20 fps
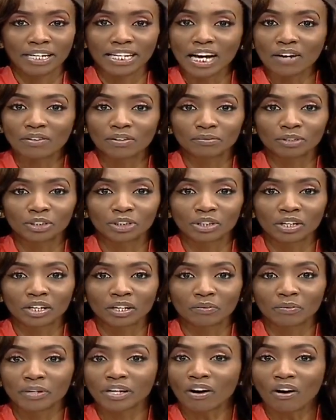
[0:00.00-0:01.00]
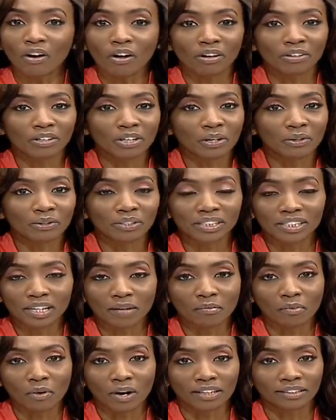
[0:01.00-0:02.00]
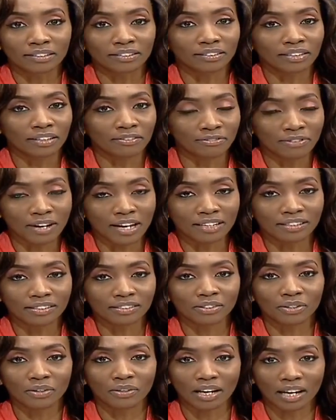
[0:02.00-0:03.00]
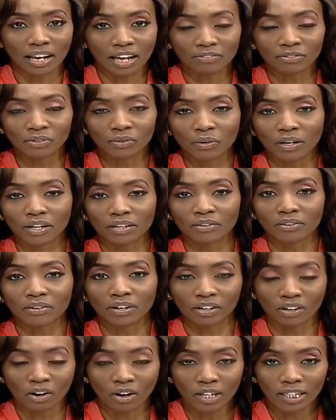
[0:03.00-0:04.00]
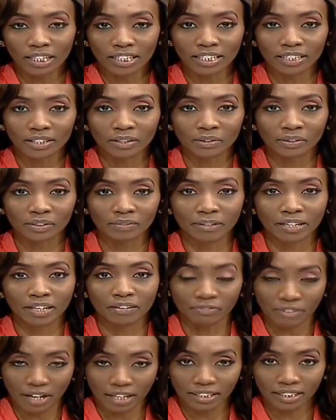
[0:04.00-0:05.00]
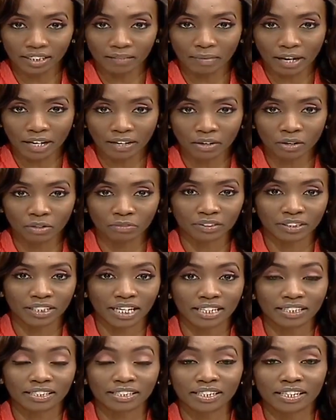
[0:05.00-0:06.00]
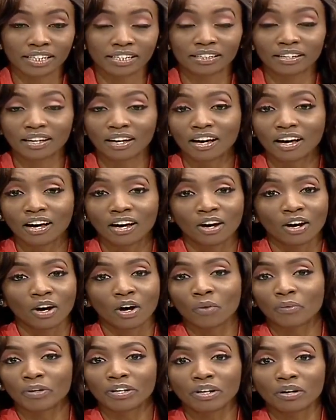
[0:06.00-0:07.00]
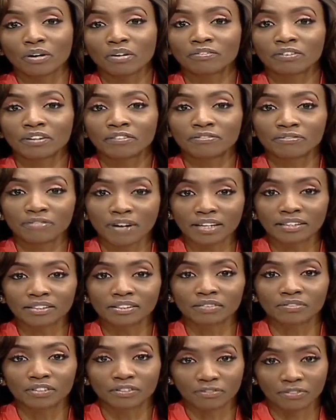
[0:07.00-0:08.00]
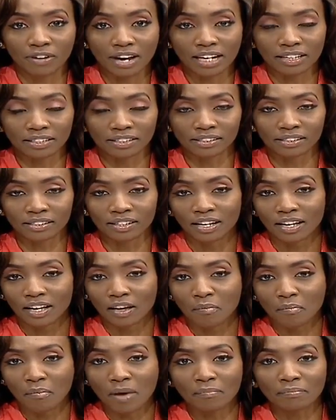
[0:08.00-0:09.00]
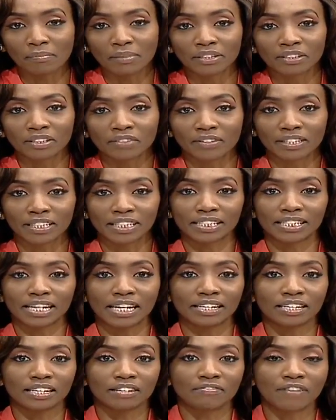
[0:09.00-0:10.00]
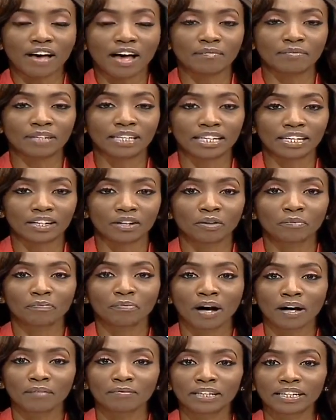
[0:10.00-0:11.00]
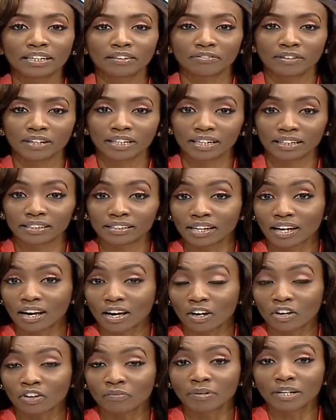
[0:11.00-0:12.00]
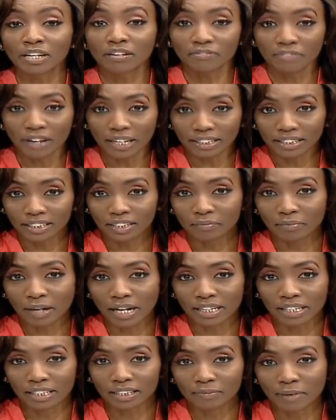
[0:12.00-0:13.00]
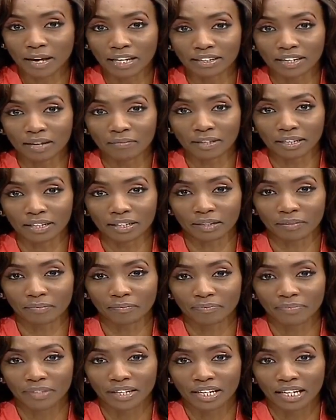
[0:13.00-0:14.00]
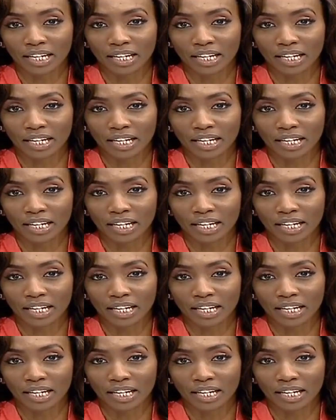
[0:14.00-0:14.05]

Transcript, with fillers: By now, I'm sure we all know someone, a friend or a loved one or a colleague who's been affected by COVID 19, or we know of a friend of a friend, members of extended family or public figures who've been affected by this pandemic.